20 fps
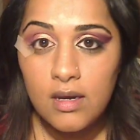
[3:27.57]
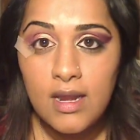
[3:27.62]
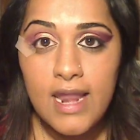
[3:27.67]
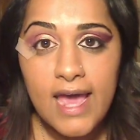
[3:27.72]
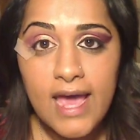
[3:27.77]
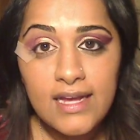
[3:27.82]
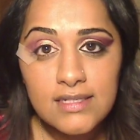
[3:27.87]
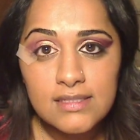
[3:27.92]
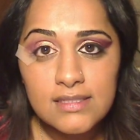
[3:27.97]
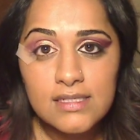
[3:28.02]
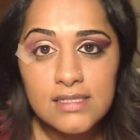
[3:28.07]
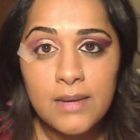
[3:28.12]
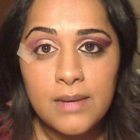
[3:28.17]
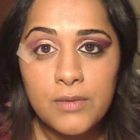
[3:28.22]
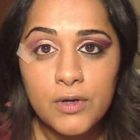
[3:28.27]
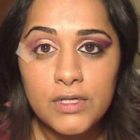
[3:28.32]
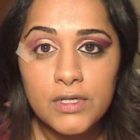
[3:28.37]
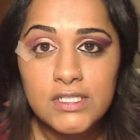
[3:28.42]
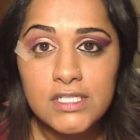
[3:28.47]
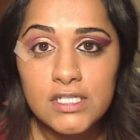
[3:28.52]
Next, I'm
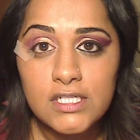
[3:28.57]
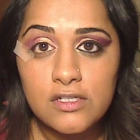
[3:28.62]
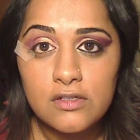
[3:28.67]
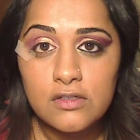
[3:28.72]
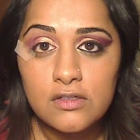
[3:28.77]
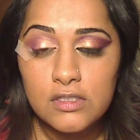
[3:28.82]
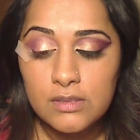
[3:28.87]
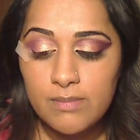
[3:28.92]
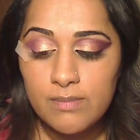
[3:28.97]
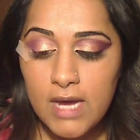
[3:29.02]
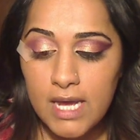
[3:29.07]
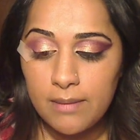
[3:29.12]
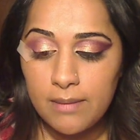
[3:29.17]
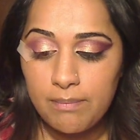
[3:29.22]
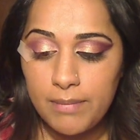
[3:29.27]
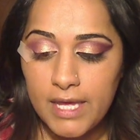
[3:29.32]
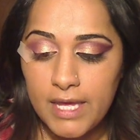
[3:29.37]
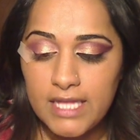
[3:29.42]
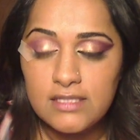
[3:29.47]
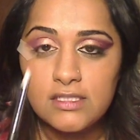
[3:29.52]
going to use my
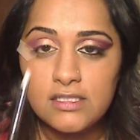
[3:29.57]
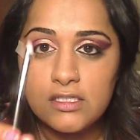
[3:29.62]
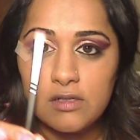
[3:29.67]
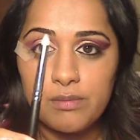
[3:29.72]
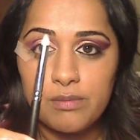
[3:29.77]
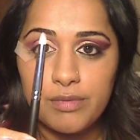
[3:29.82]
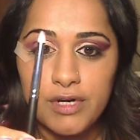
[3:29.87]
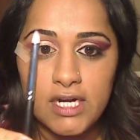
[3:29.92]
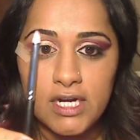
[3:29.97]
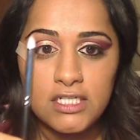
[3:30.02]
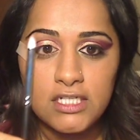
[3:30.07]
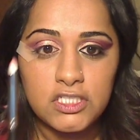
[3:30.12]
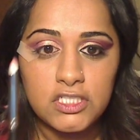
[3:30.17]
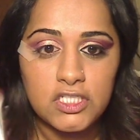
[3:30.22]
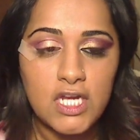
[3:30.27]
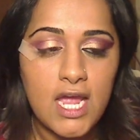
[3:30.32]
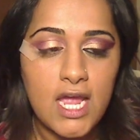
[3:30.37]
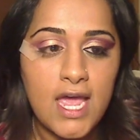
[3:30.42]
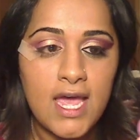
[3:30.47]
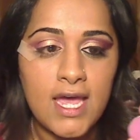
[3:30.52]
pencil
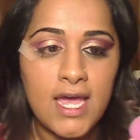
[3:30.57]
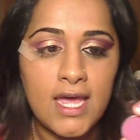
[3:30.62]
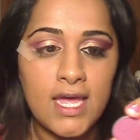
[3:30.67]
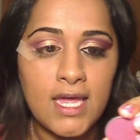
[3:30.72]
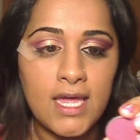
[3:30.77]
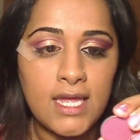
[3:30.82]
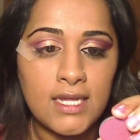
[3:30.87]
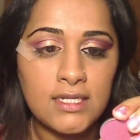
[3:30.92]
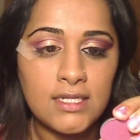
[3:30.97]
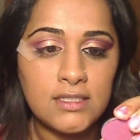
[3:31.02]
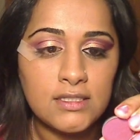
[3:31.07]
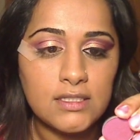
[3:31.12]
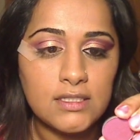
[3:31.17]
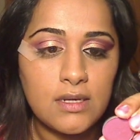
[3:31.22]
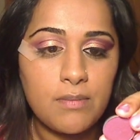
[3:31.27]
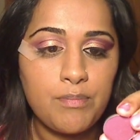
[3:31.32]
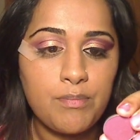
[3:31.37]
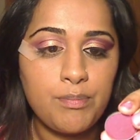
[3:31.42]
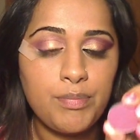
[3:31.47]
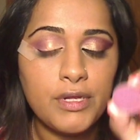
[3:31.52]
brush and
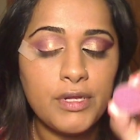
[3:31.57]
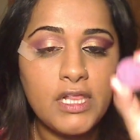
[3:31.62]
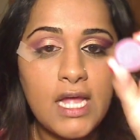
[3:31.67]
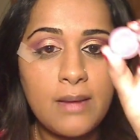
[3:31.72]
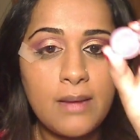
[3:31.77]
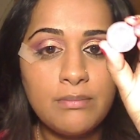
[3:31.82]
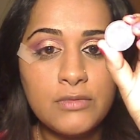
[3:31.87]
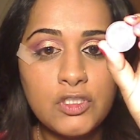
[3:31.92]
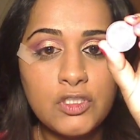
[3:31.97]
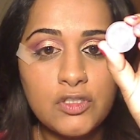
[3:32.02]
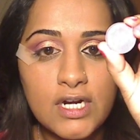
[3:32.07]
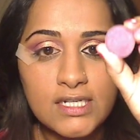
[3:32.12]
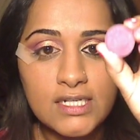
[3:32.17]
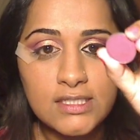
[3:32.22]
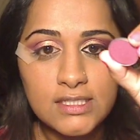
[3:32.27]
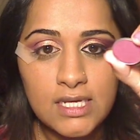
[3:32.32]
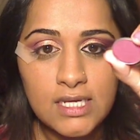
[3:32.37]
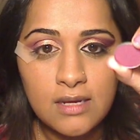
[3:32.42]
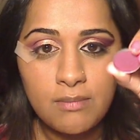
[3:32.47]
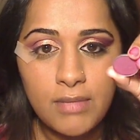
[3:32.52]
Plum
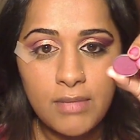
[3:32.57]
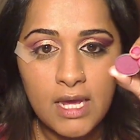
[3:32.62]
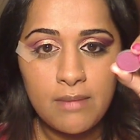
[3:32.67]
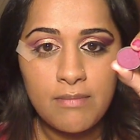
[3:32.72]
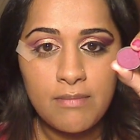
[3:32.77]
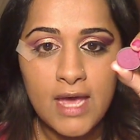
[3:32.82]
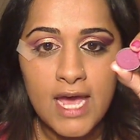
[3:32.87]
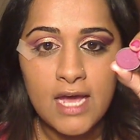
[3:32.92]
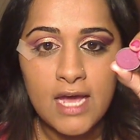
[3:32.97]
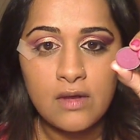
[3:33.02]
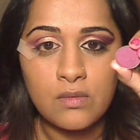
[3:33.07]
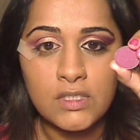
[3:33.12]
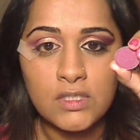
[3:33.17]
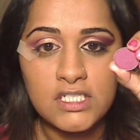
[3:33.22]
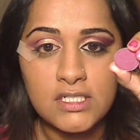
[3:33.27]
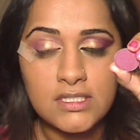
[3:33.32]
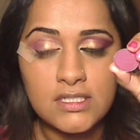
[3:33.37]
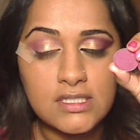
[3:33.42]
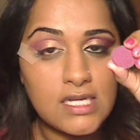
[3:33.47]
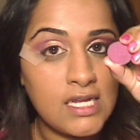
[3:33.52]
Dressing by MAC,
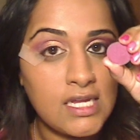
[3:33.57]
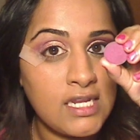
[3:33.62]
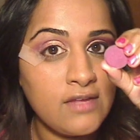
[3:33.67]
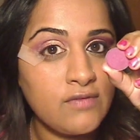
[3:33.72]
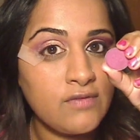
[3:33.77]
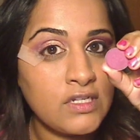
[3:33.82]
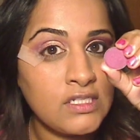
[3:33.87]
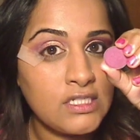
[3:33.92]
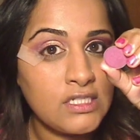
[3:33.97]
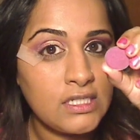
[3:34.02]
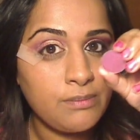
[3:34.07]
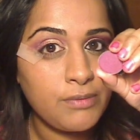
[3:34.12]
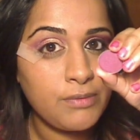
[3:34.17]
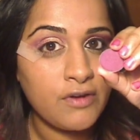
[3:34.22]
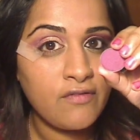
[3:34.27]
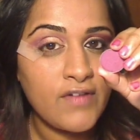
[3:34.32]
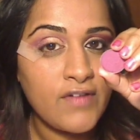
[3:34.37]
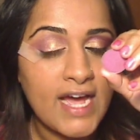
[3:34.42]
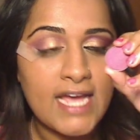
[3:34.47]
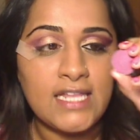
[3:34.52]
which is an even
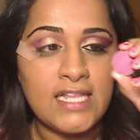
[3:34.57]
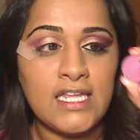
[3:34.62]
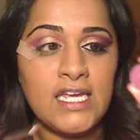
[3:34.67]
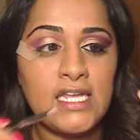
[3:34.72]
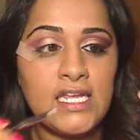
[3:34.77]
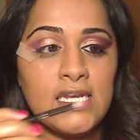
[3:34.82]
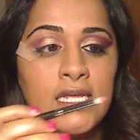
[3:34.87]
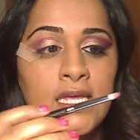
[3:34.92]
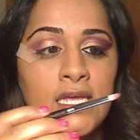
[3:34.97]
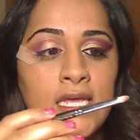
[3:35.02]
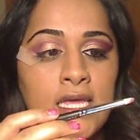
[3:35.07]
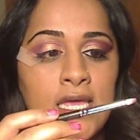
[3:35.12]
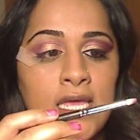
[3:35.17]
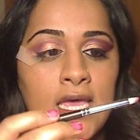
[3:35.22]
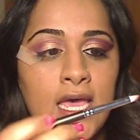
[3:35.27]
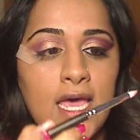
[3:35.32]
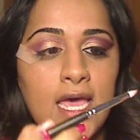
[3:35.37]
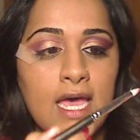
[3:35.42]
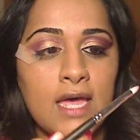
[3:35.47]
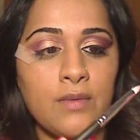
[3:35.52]
deeper violet.
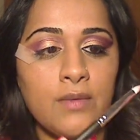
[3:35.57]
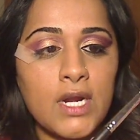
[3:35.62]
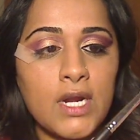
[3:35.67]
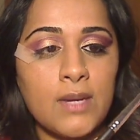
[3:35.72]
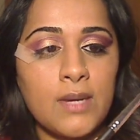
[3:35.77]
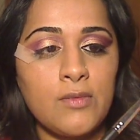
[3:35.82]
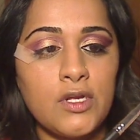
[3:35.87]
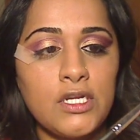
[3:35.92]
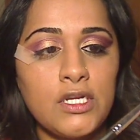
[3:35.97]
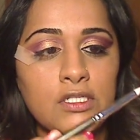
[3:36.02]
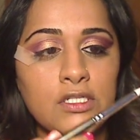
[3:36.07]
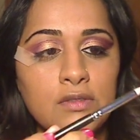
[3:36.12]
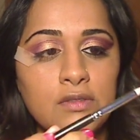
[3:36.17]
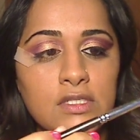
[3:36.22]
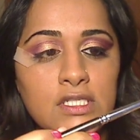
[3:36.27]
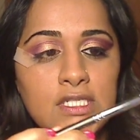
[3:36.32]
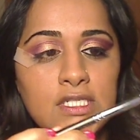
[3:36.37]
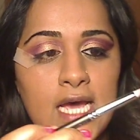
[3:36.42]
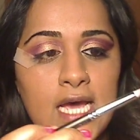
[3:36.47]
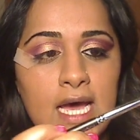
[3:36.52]
And what I'm going to do
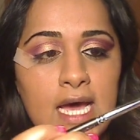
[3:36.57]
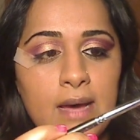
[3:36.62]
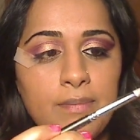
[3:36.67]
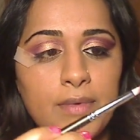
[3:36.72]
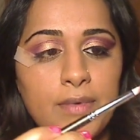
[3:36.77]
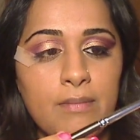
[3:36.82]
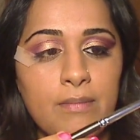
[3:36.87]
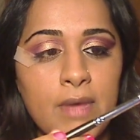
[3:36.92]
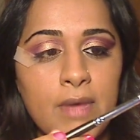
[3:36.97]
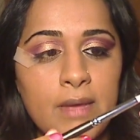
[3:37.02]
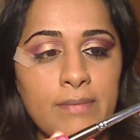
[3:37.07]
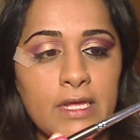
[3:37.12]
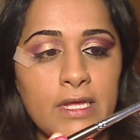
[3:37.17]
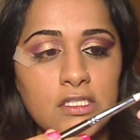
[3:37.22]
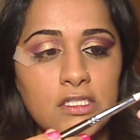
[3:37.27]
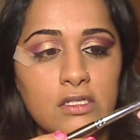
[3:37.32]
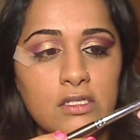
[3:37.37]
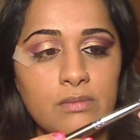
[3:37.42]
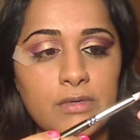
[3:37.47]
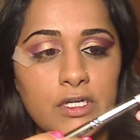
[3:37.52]
is tap my
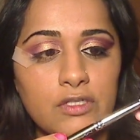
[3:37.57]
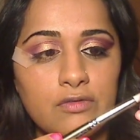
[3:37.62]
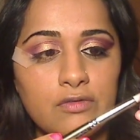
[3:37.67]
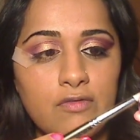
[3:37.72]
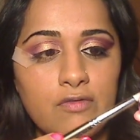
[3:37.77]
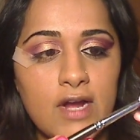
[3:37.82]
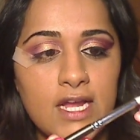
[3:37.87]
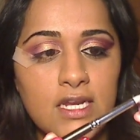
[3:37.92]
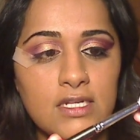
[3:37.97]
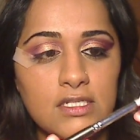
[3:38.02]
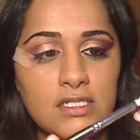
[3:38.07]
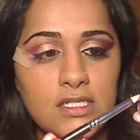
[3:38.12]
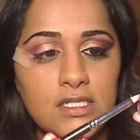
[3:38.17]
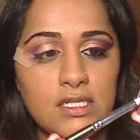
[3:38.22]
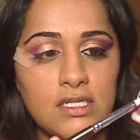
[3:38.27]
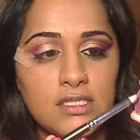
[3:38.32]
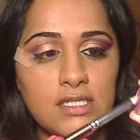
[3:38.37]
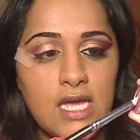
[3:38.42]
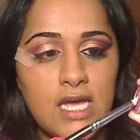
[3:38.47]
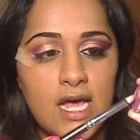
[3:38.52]
pencil brush right into
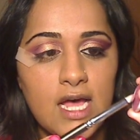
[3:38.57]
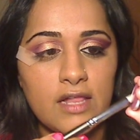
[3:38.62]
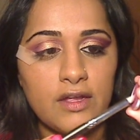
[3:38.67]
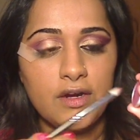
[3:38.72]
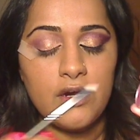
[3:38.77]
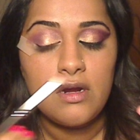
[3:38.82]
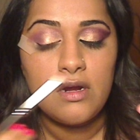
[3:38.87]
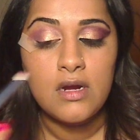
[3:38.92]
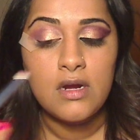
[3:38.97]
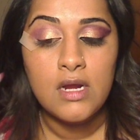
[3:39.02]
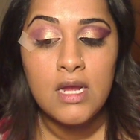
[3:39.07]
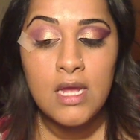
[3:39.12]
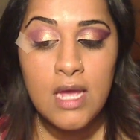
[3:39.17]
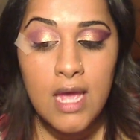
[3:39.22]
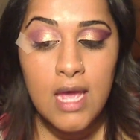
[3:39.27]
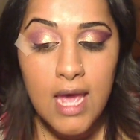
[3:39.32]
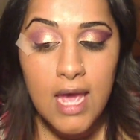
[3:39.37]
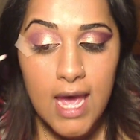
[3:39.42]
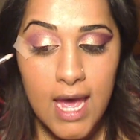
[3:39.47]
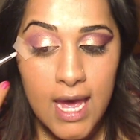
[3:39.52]
this color
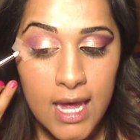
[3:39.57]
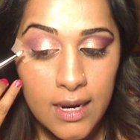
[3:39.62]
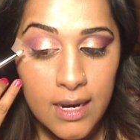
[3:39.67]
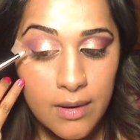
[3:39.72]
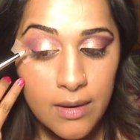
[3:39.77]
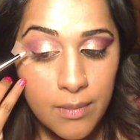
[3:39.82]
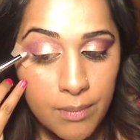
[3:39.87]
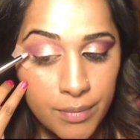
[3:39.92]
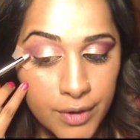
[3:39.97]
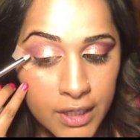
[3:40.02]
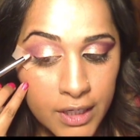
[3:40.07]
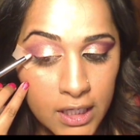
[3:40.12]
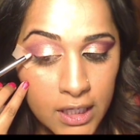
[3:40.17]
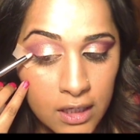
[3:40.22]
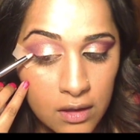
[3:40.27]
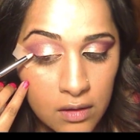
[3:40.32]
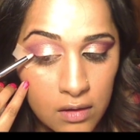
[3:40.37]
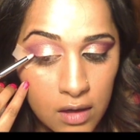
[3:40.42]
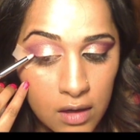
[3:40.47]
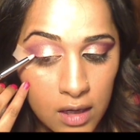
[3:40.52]
and bring
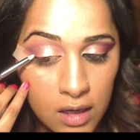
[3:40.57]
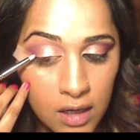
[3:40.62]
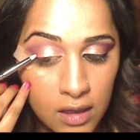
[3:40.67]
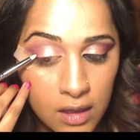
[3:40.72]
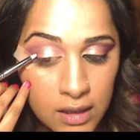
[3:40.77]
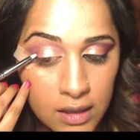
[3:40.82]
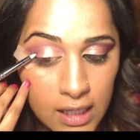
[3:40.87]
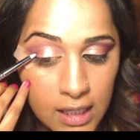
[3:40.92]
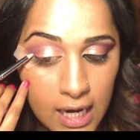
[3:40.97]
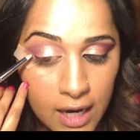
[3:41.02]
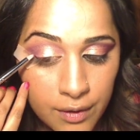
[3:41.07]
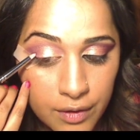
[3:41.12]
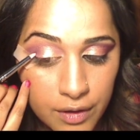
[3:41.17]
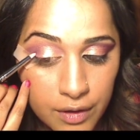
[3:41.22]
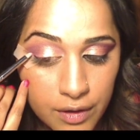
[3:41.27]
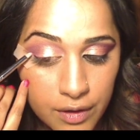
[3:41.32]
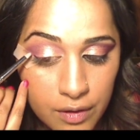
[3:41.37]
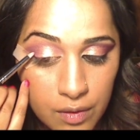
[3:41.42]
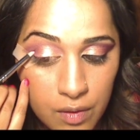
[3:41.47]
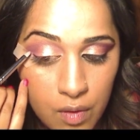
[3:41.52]
it along the
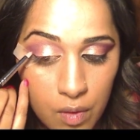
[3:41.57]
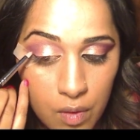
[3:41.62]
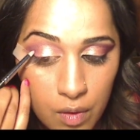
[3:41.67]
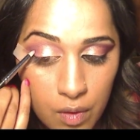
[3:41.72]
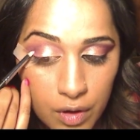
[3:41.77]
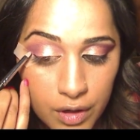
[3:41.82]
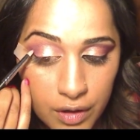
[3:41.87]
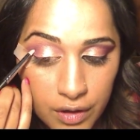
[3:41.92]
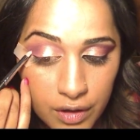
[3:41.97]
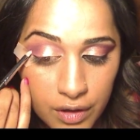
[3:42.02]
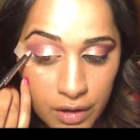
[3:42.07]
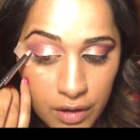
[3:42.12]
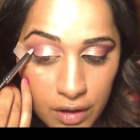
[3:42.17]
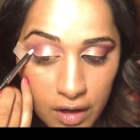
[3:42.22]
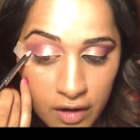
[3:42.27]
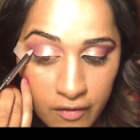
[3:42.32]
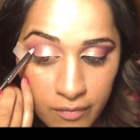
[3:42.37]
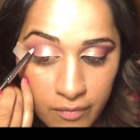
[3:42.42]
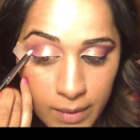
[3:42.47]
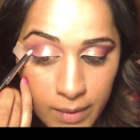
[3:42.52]
outer quarter
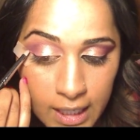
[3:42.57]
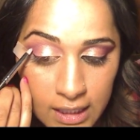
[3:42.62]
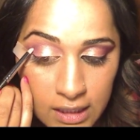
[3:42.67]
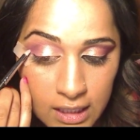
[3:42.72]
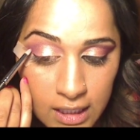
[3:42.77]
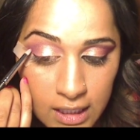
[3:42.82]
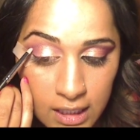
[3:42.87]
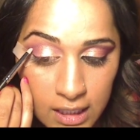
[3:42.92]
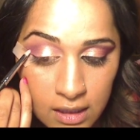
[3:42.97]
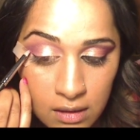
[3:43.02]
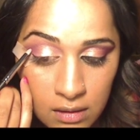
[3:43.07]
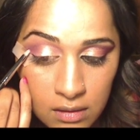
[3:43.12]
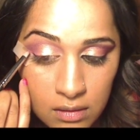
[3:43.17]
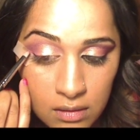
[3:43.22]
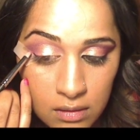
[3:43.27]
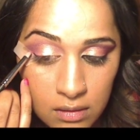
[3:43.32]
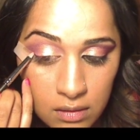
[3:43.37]
of my lid.